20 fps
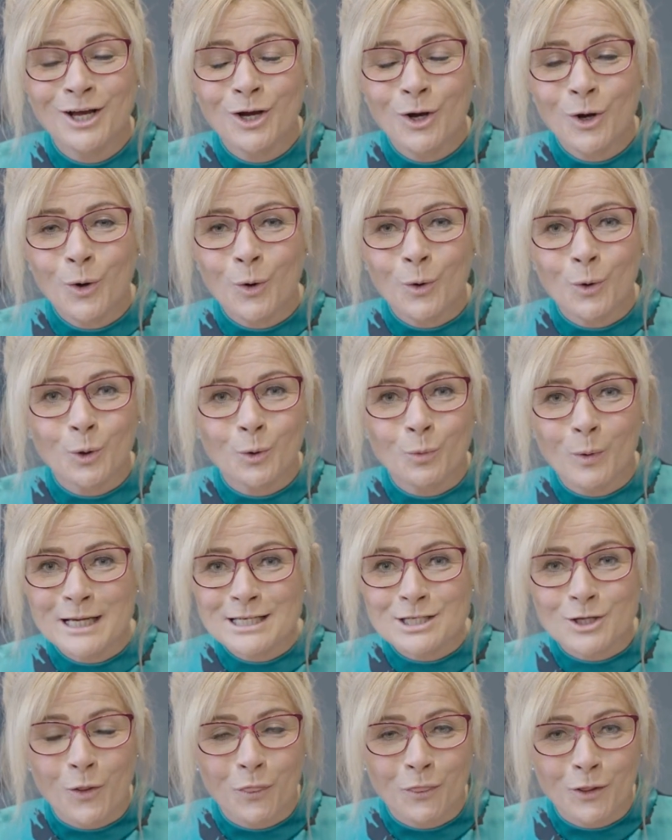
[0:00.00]
They will be
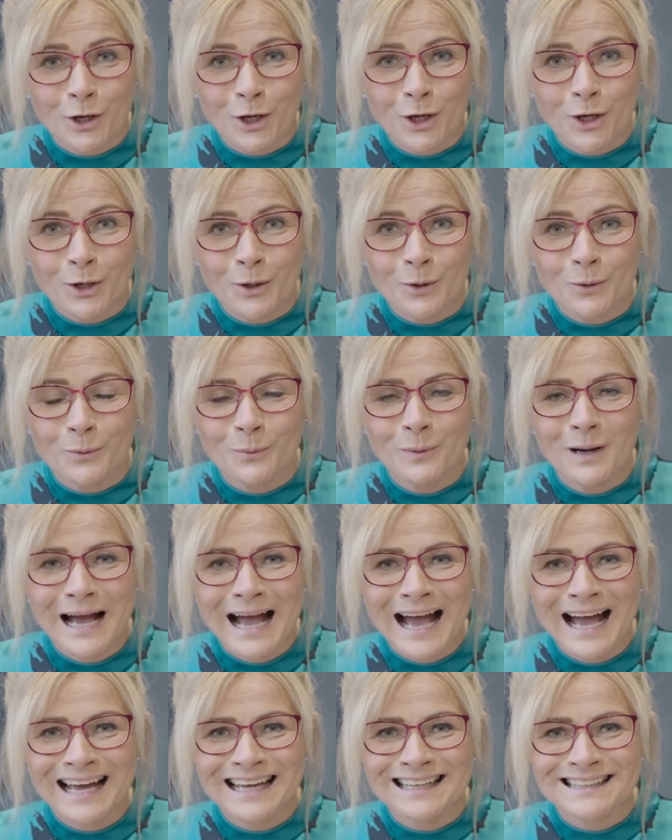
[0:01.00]
the first person
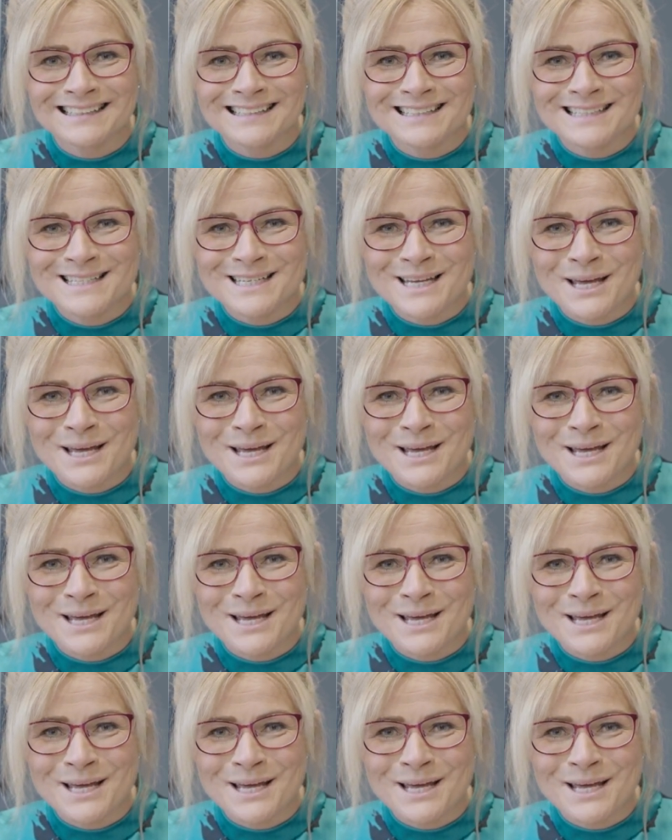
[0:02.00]
you see